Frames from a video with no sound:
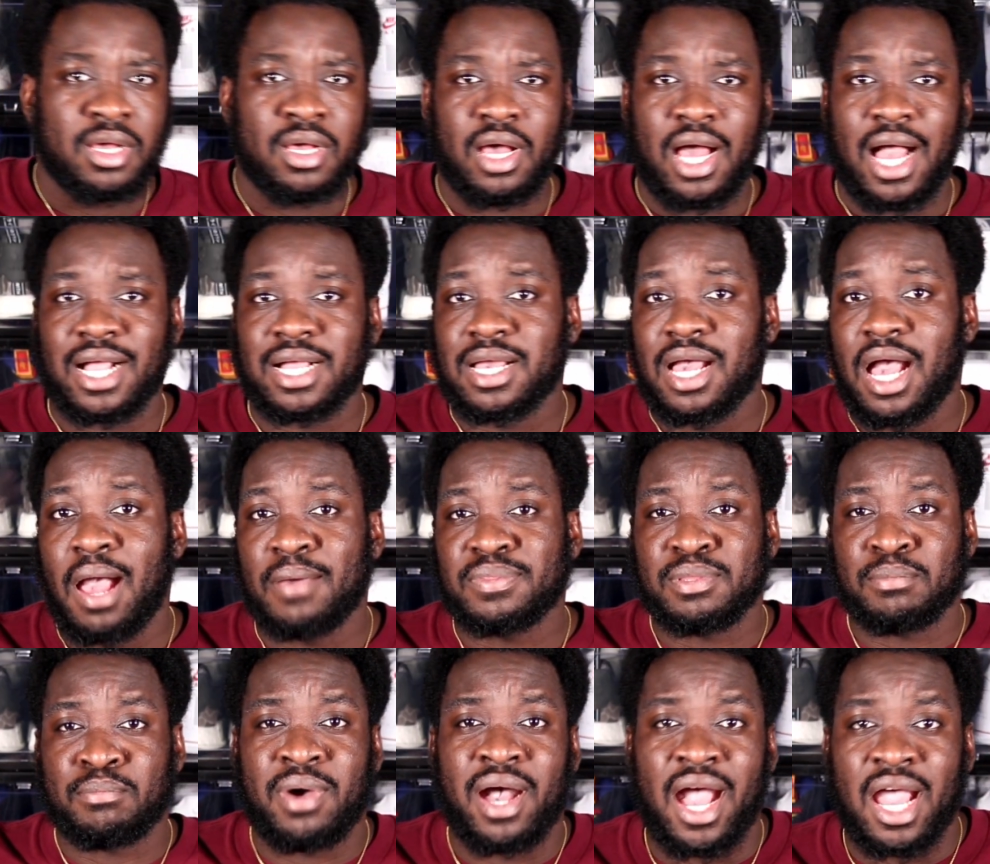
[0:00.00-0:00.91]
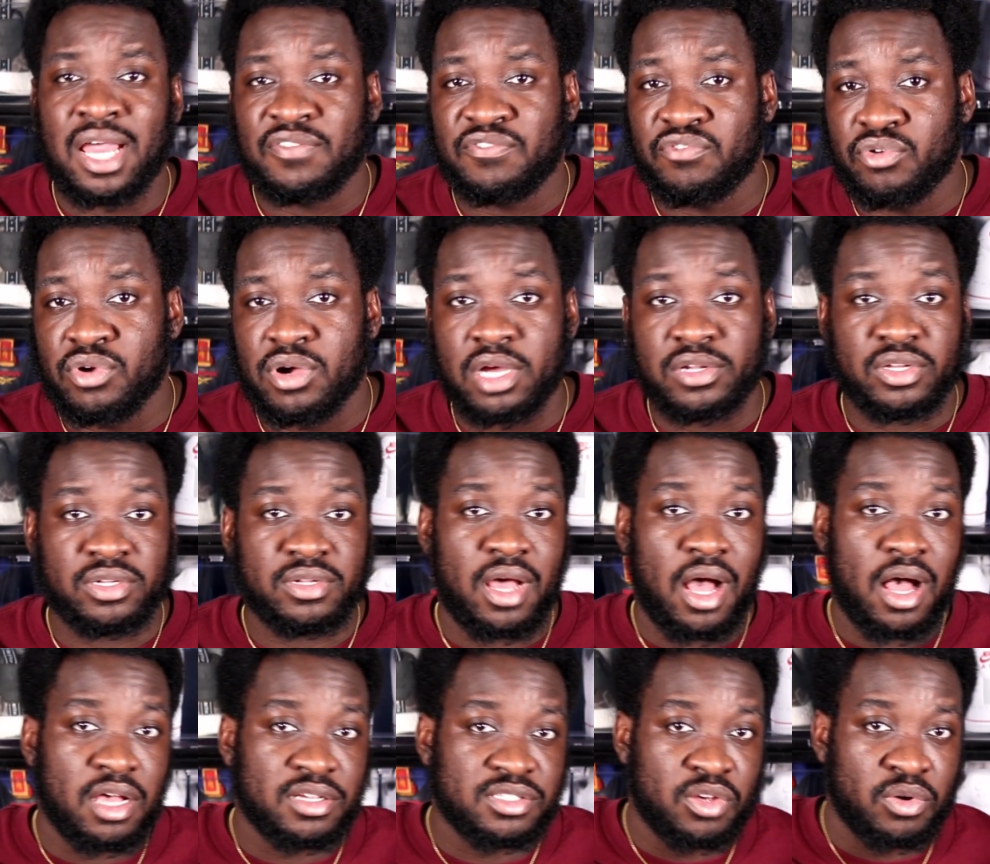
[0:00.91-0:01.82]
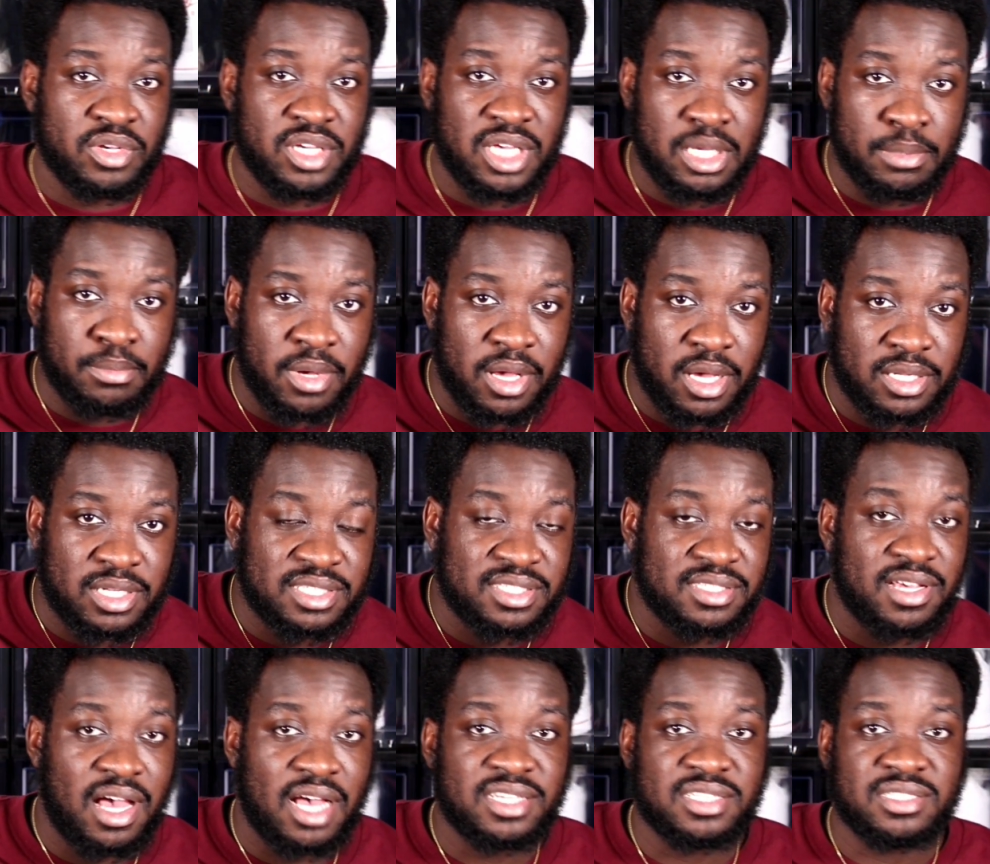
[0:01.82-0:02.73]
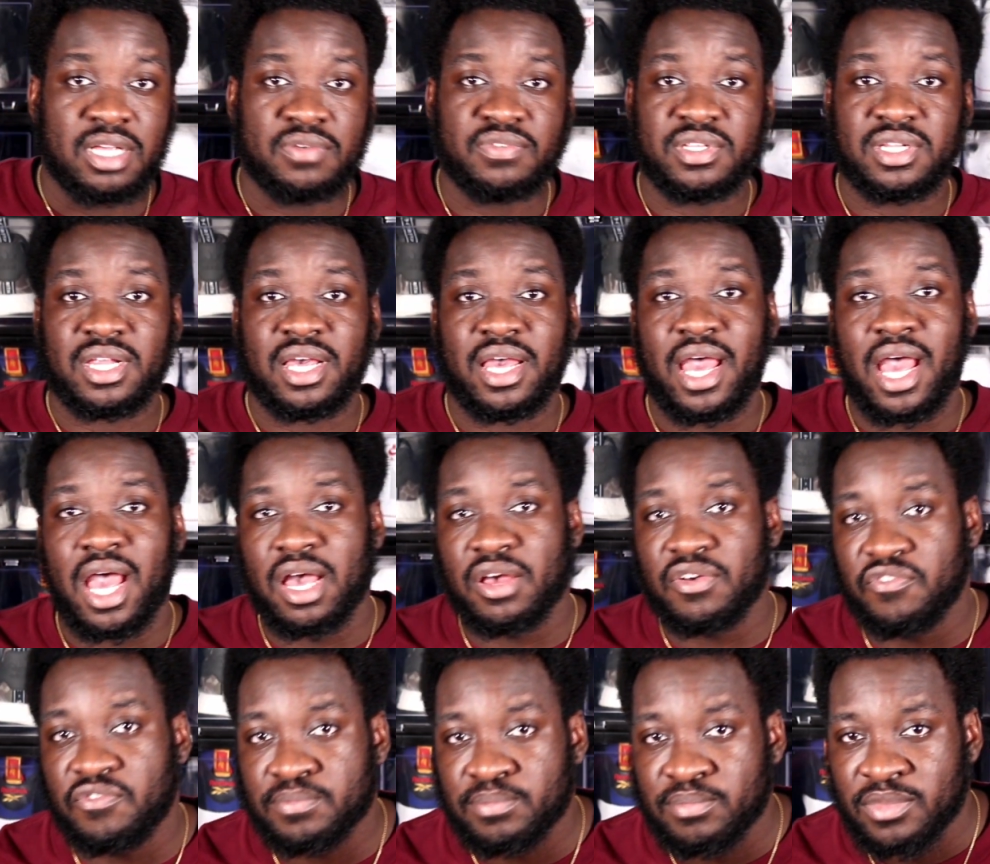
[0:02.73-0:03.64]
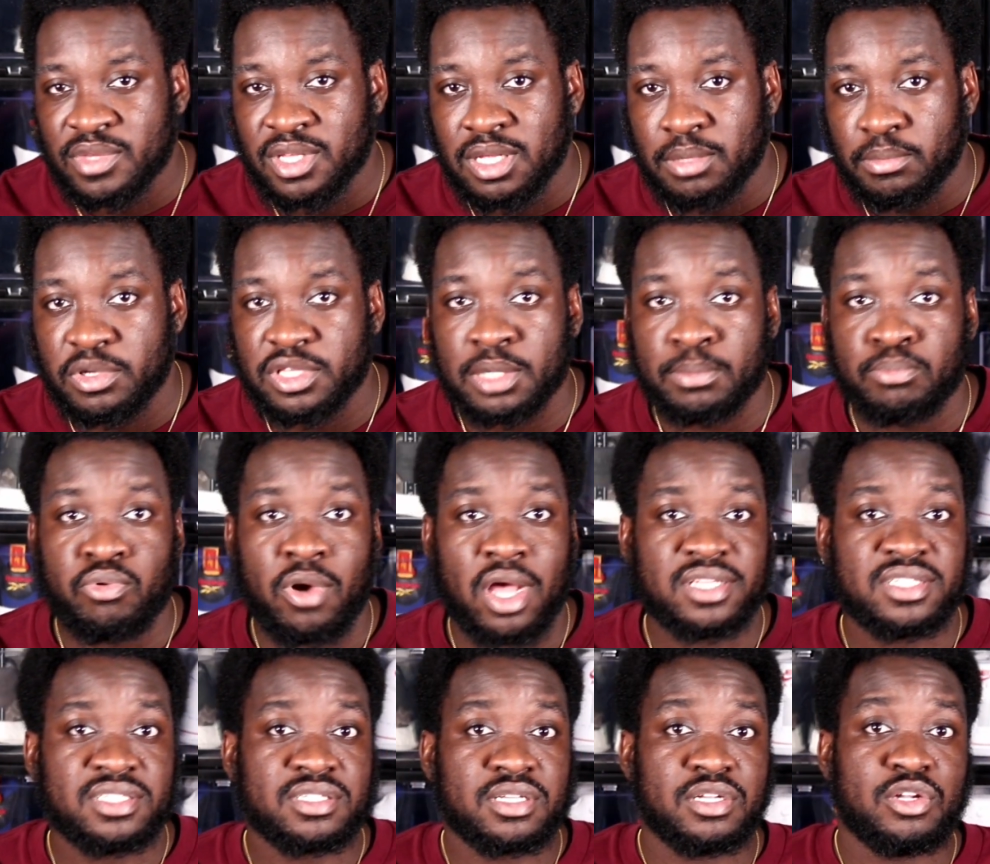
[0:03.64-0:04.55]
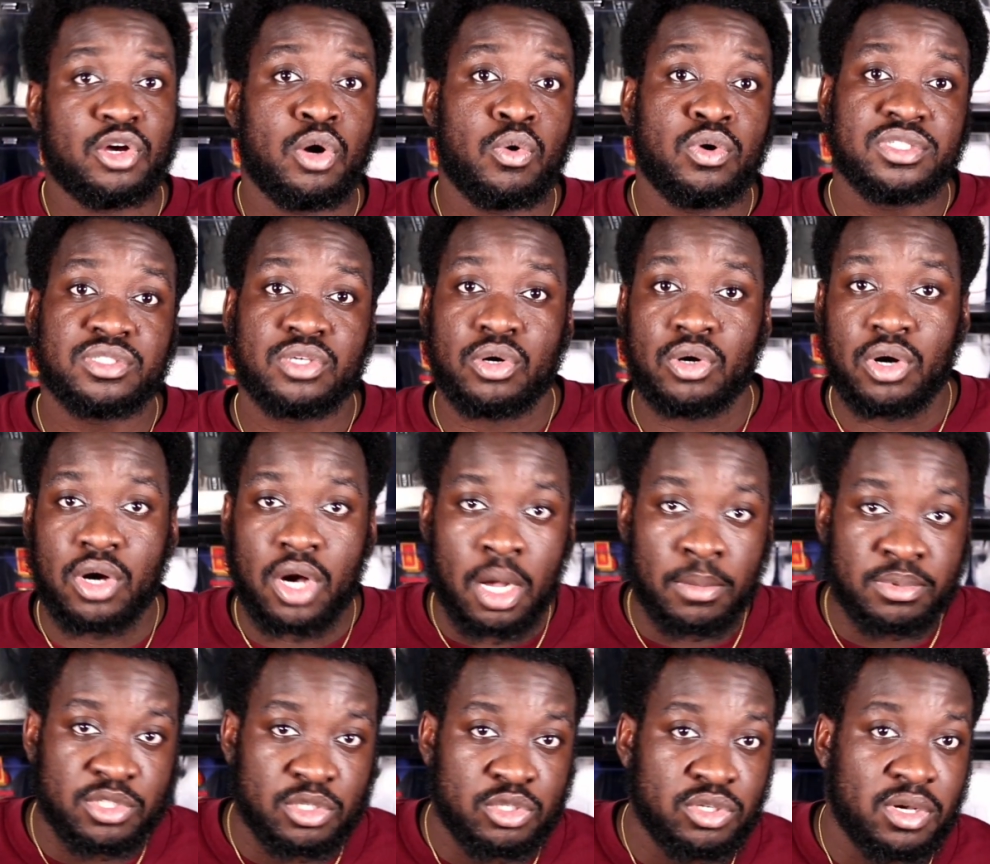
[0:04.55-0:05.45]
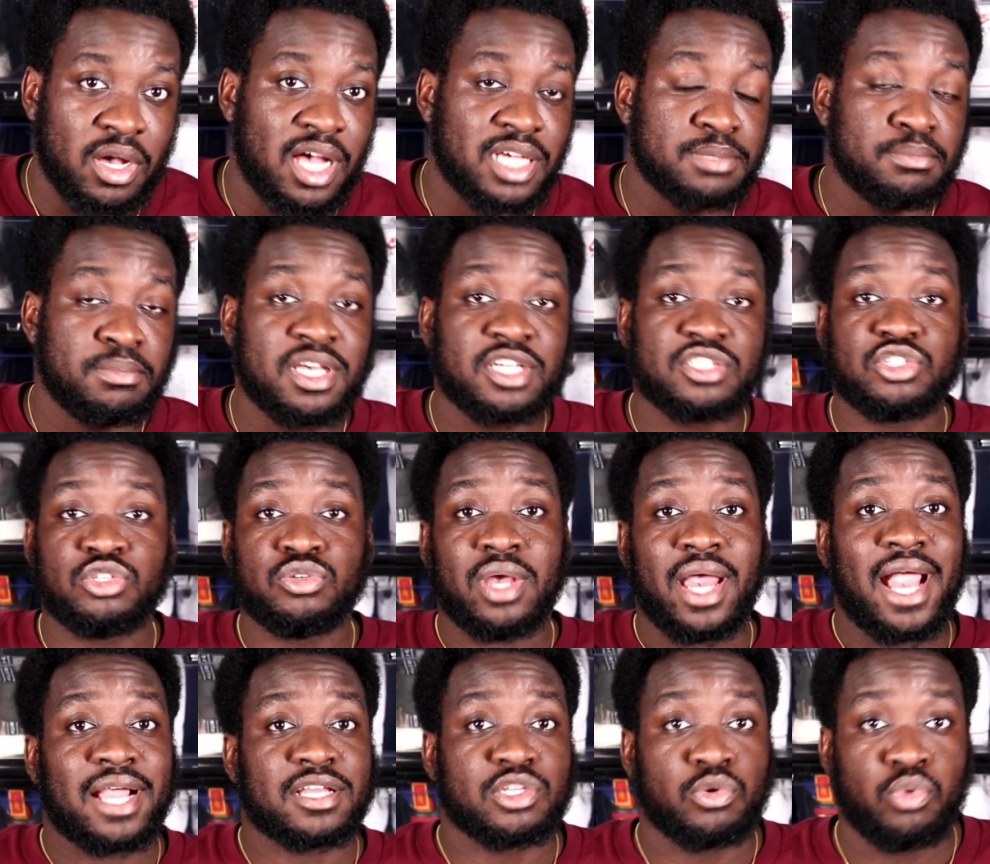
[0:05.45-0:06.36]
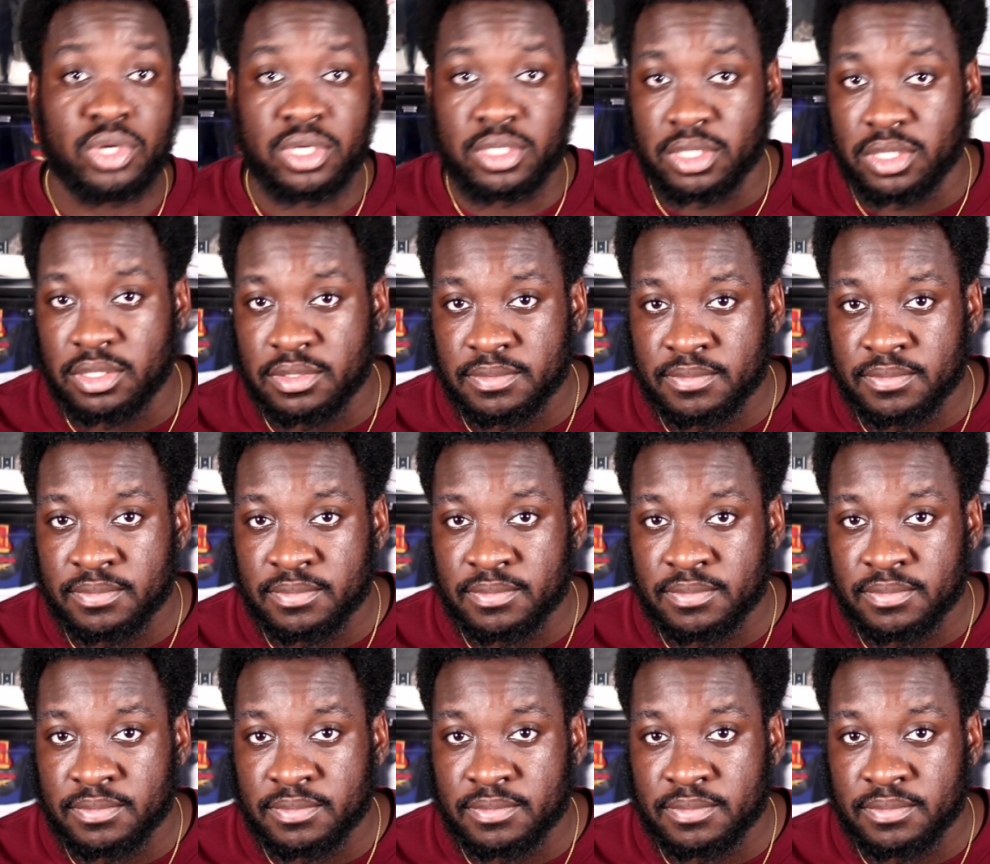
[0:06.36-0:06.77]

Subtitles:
I copped mine for $100 on eBay in a size 11.5, but the prices could always go up, so you guys make sure you act quickly.